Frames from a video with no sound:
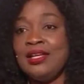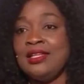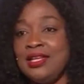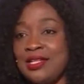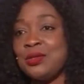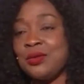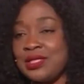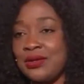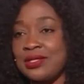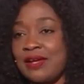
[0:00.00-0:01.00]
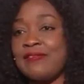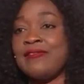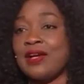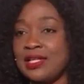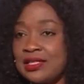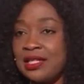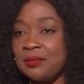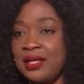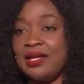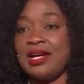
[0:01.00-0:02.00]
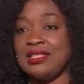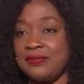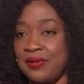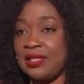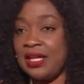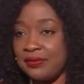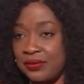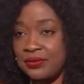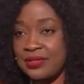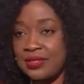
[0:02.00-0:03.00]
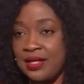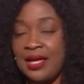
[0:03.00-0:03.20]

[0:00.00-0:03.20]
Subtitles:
these hotels are functioning, but they are different levels.